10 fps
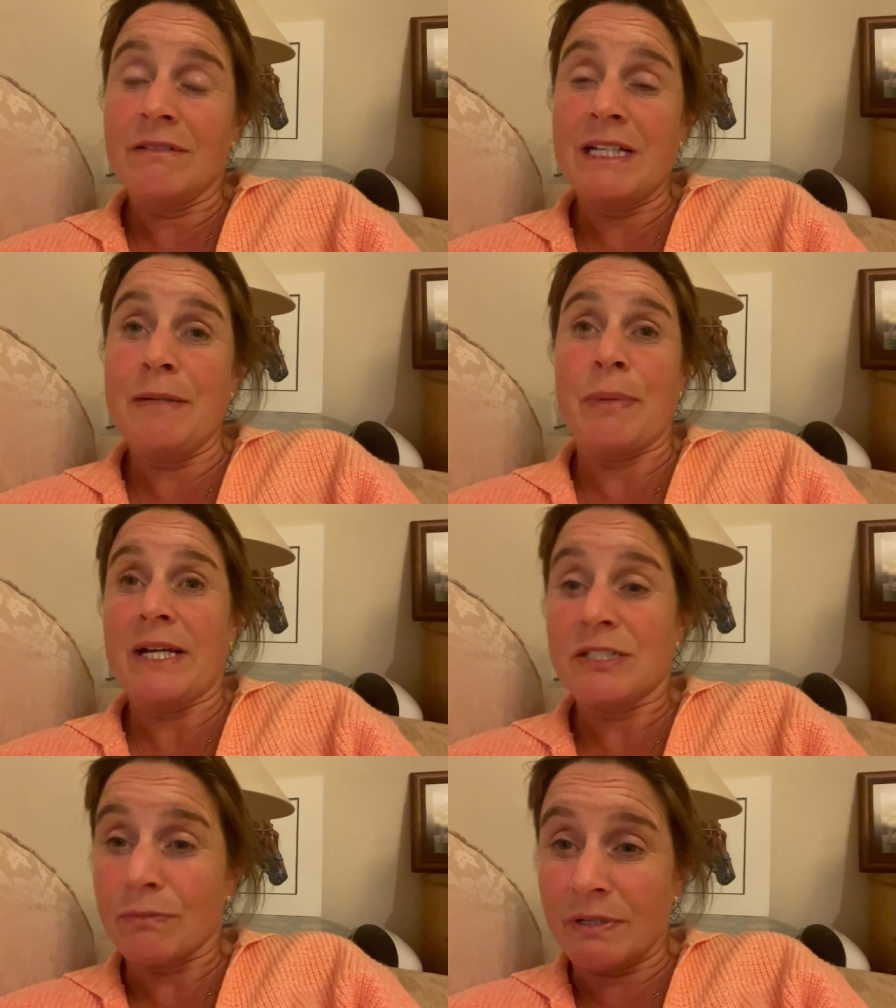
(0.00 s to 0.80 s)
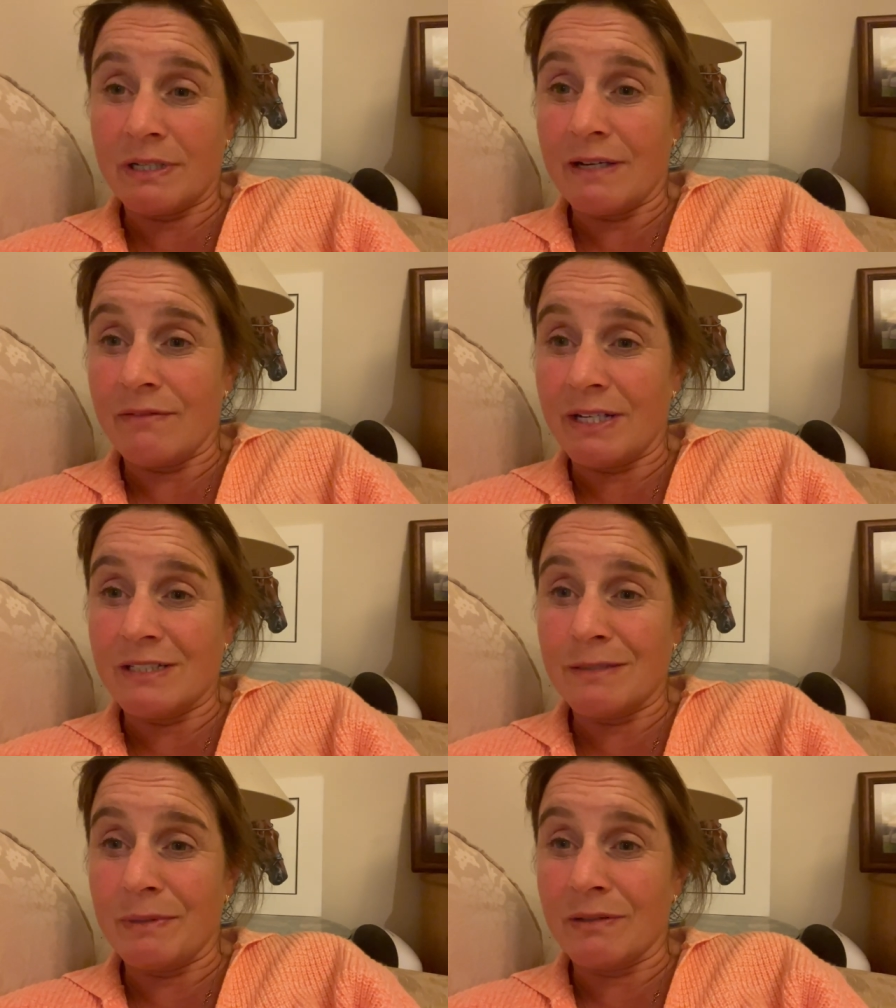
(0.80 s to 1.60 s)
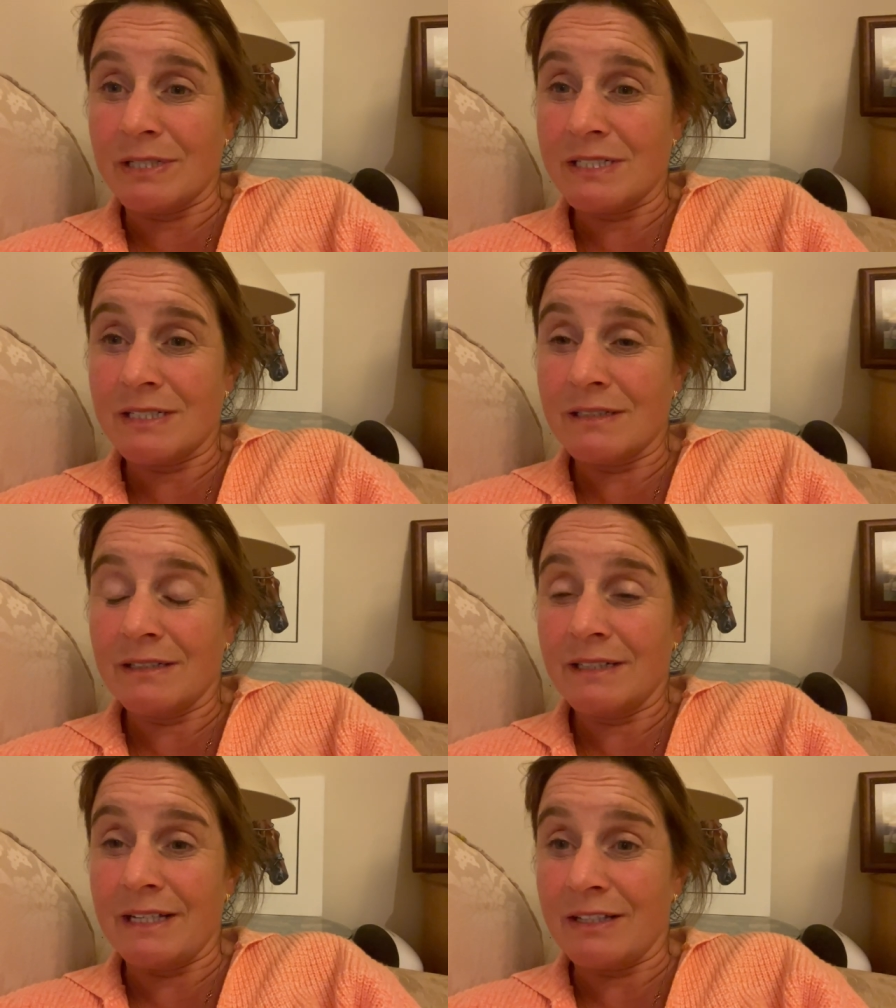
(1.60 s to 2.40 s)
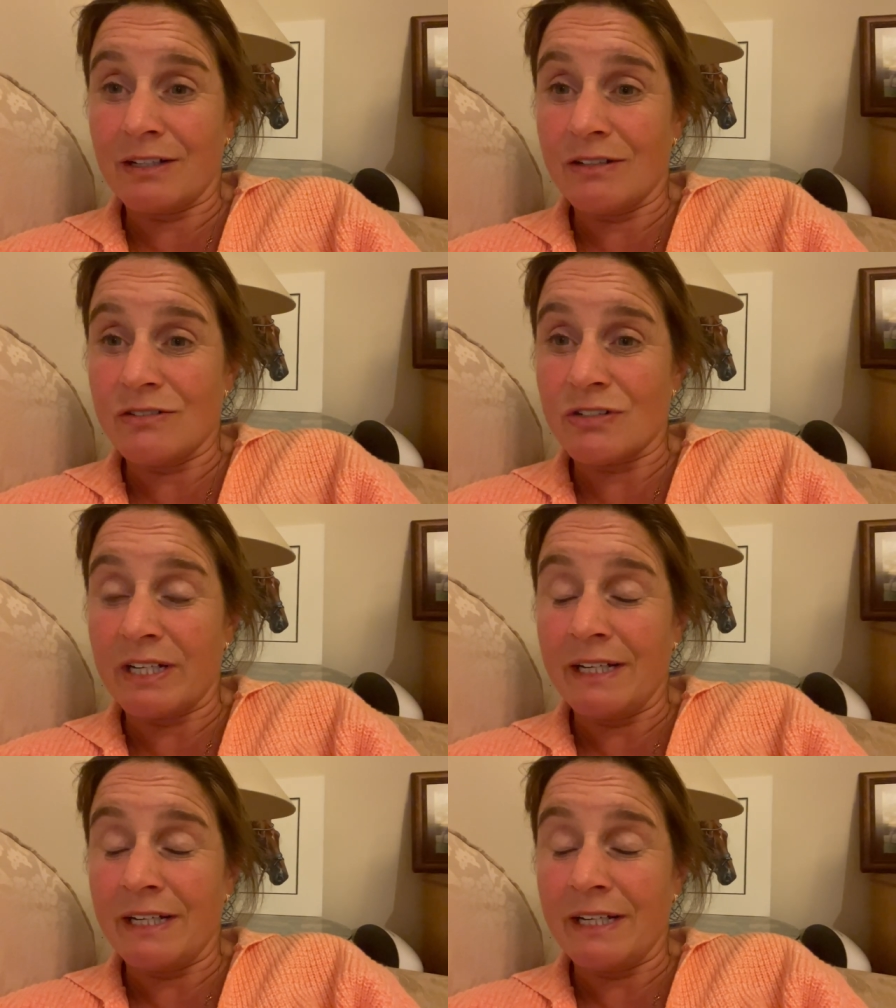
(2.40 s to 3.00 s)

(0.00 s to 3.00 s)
the best one day event, to be honest, in the country,